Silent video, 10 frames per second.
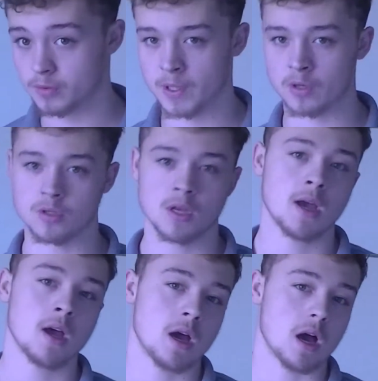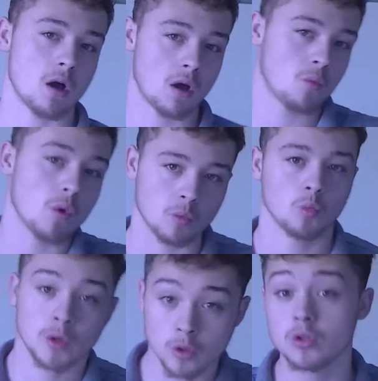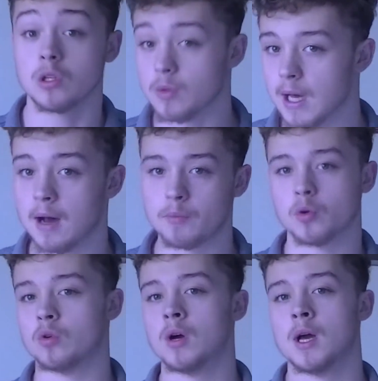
because, well, we could do that, but